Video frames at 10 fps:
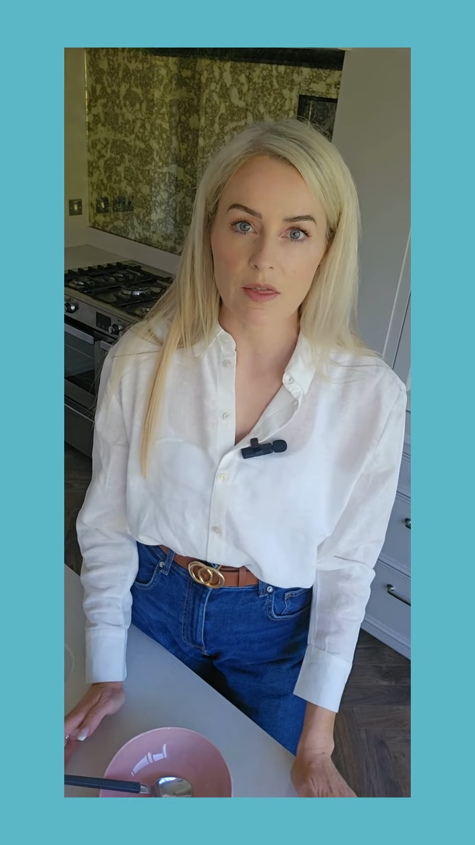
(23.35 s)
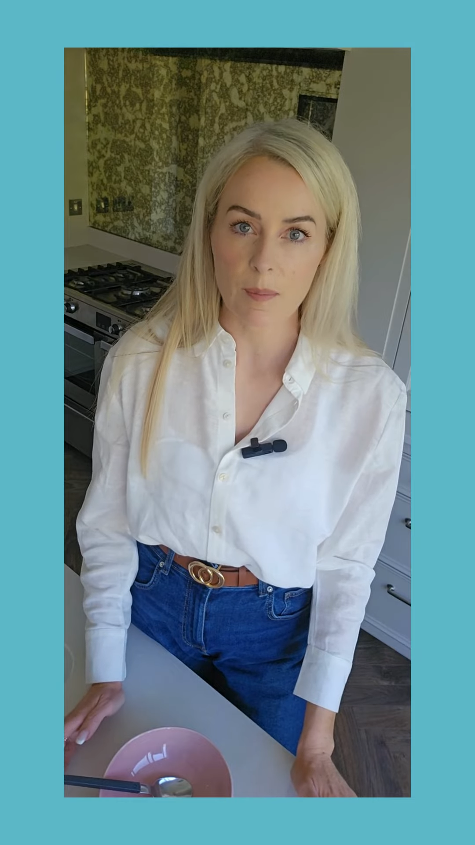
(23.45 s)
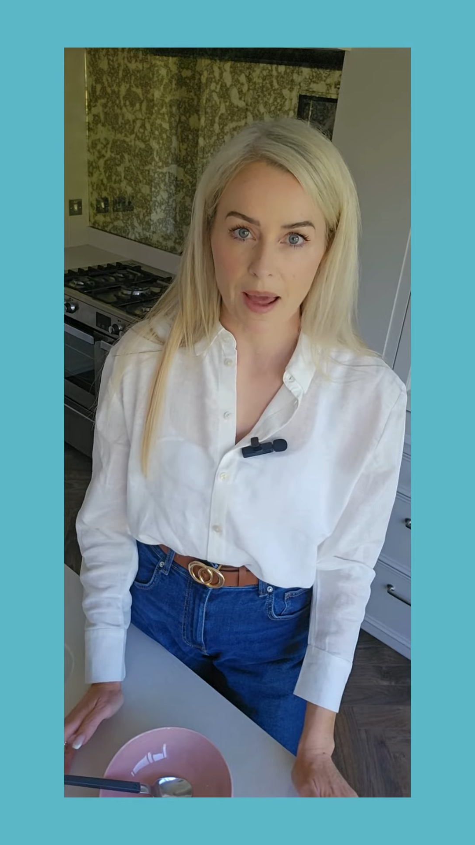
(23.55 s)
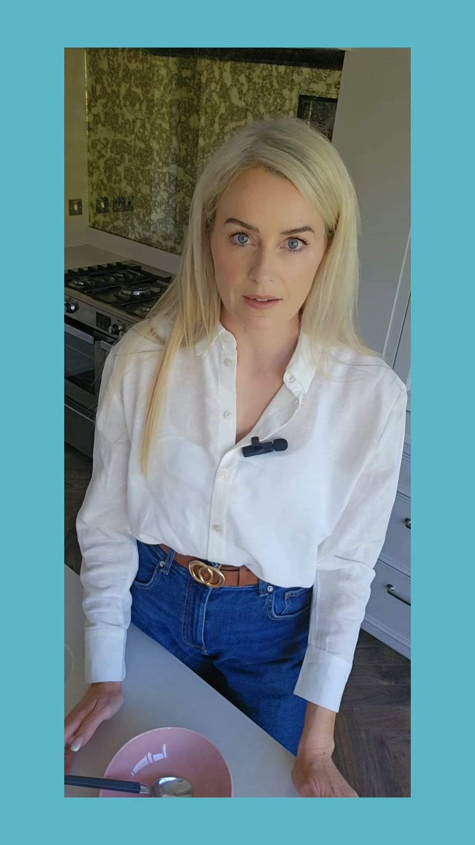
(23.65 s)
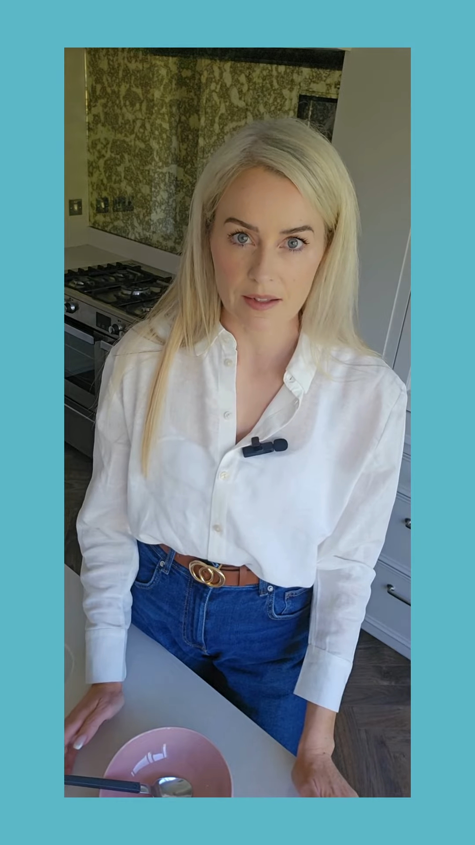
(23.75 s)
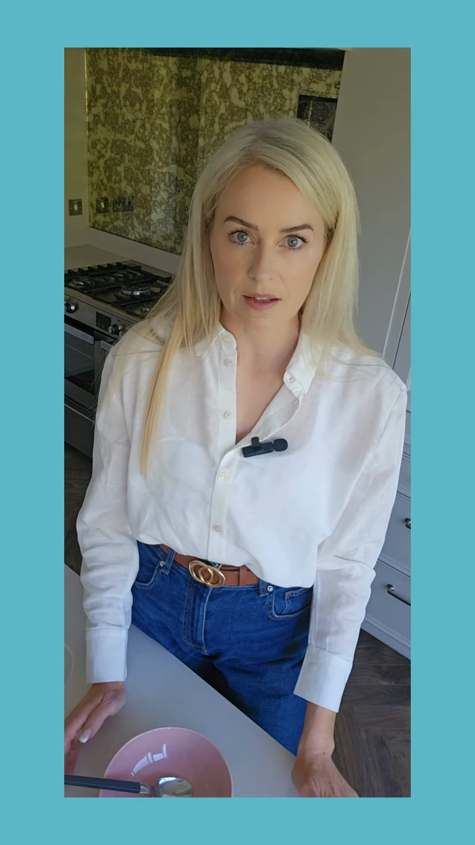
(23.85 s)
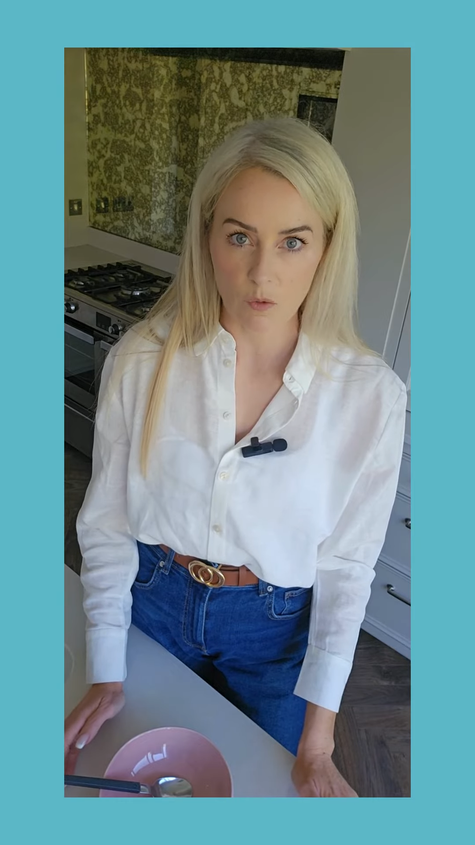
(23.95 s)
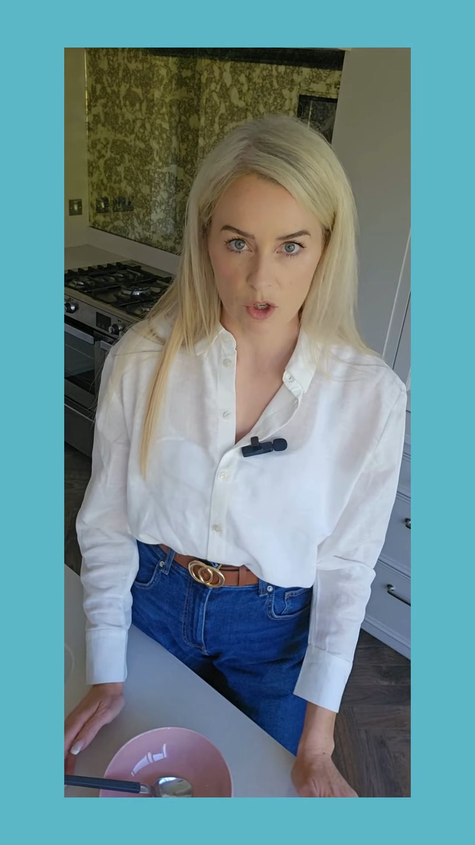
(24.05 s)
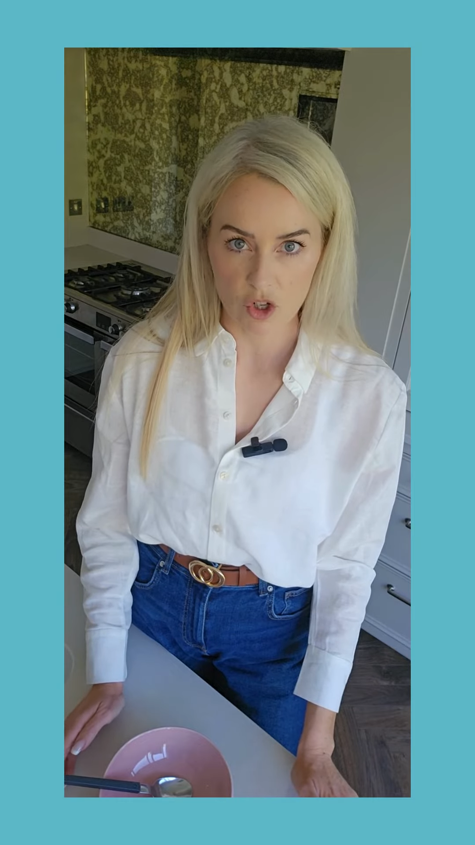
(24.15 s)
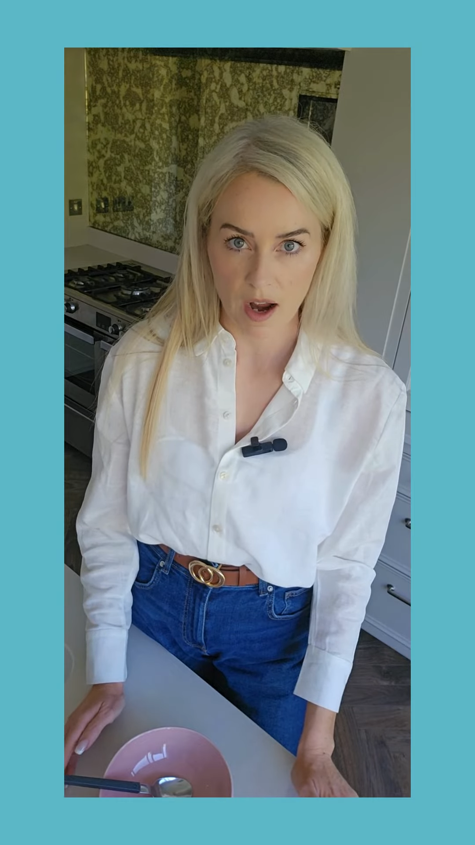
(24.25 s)
the balance
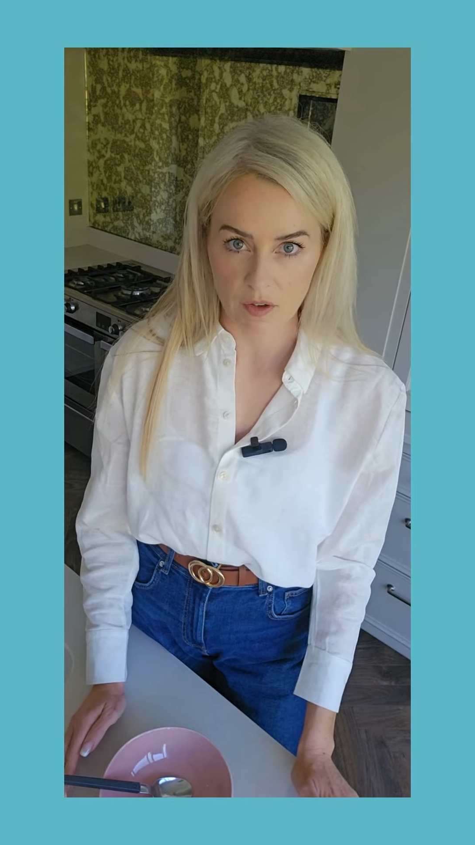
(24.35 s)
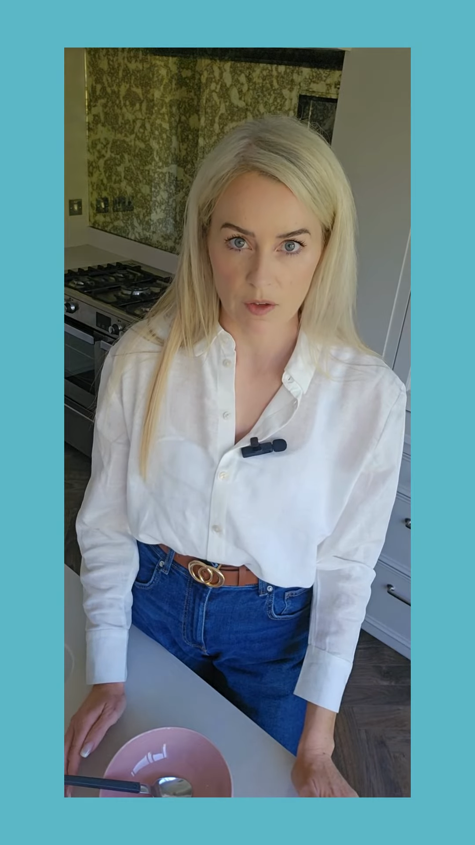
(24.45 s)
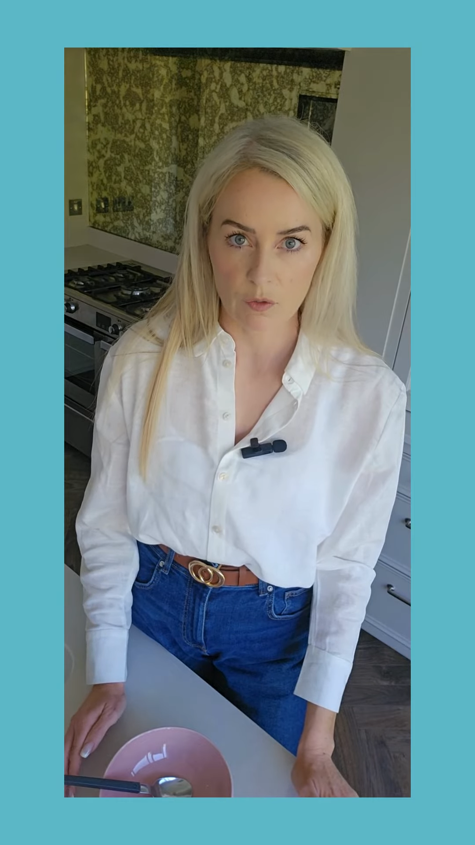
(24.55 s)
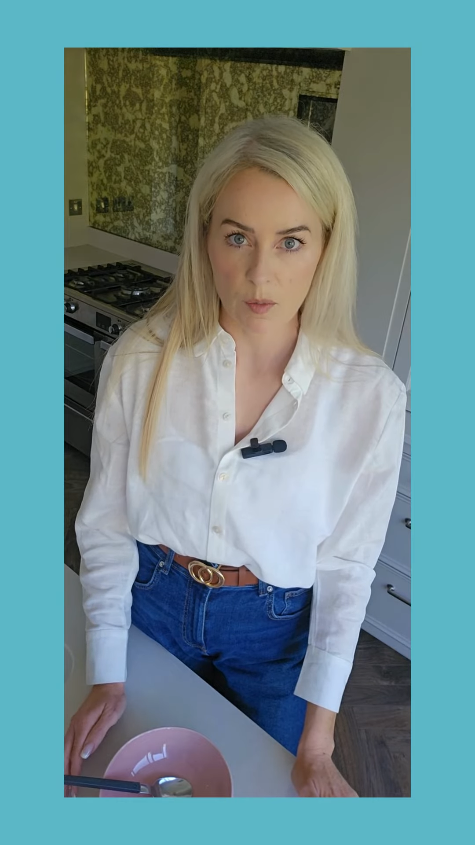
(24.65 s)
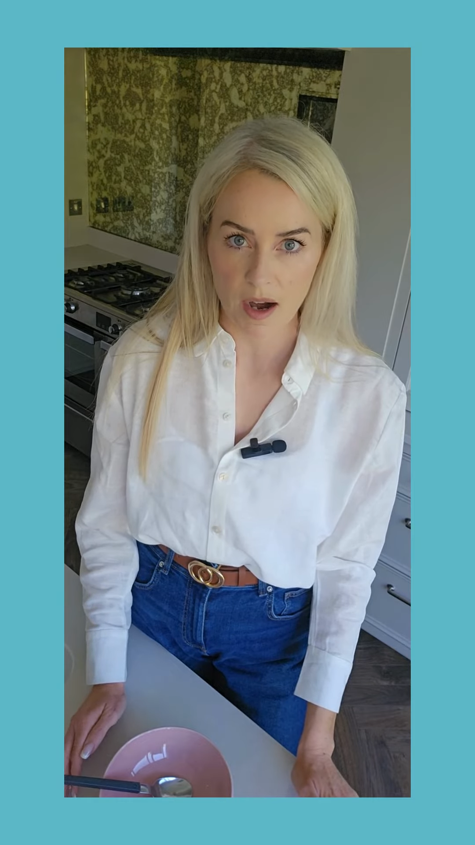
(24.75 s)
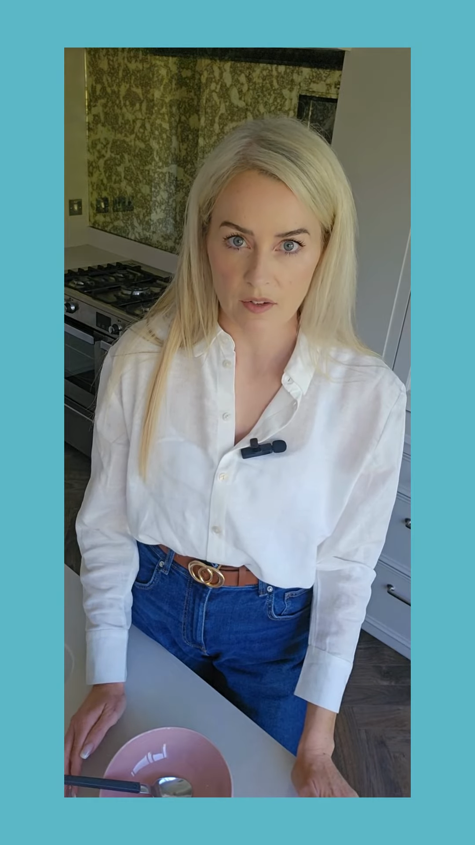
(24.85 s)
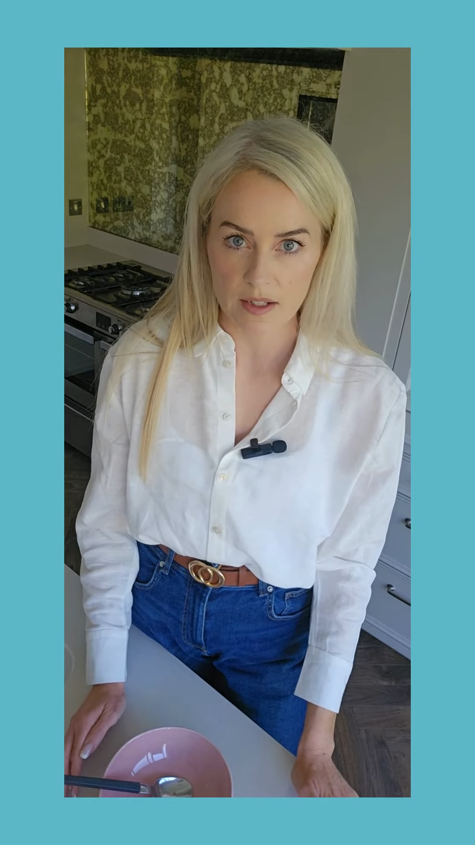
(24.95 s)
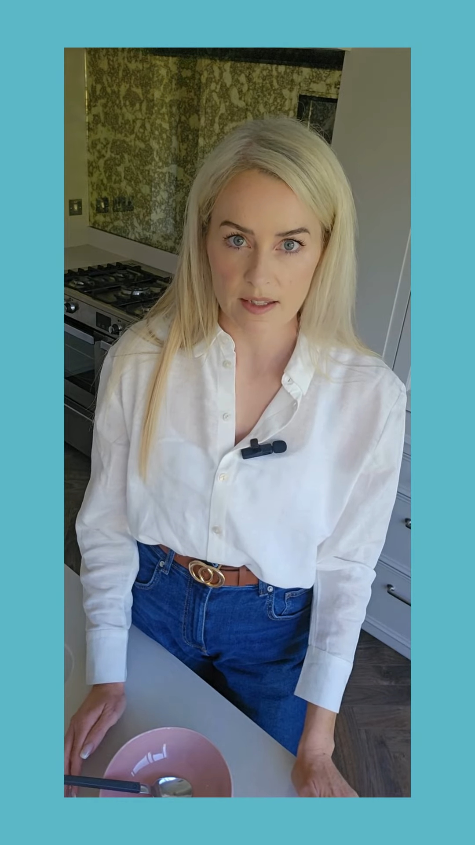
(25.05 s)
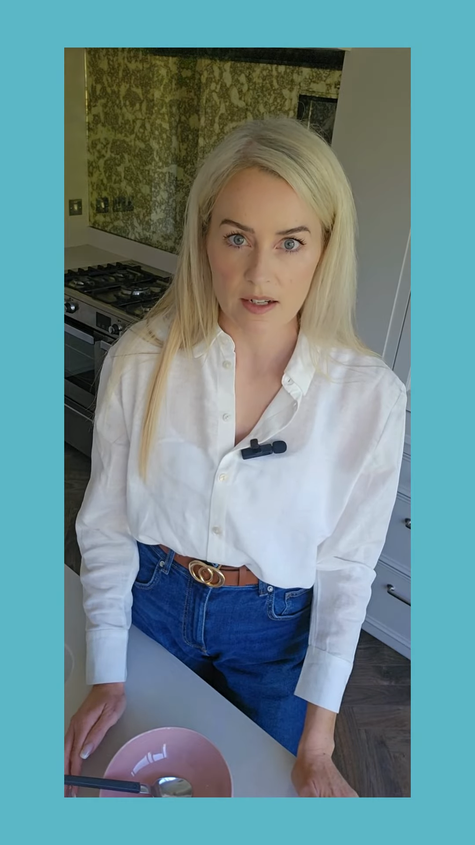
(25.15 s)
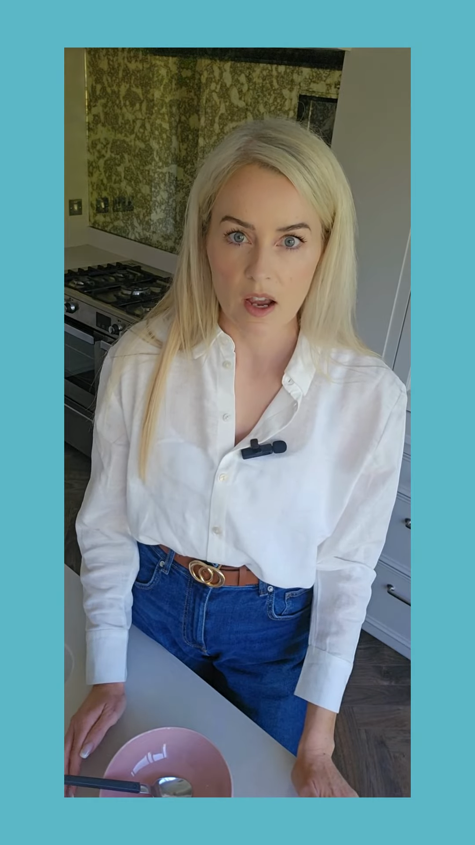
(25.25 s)
of what you're having for
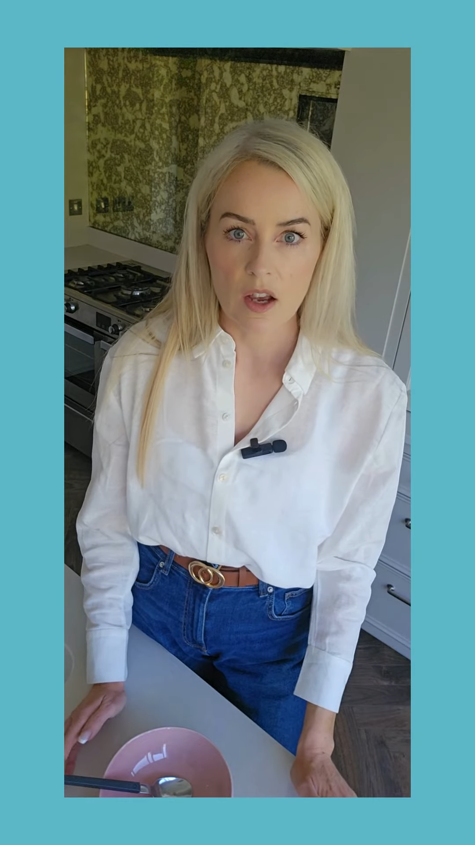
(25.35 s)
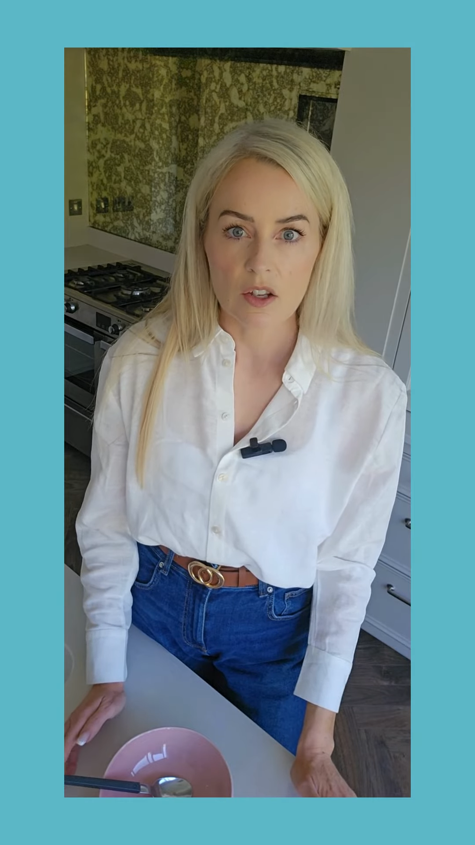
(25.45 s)
breakfast.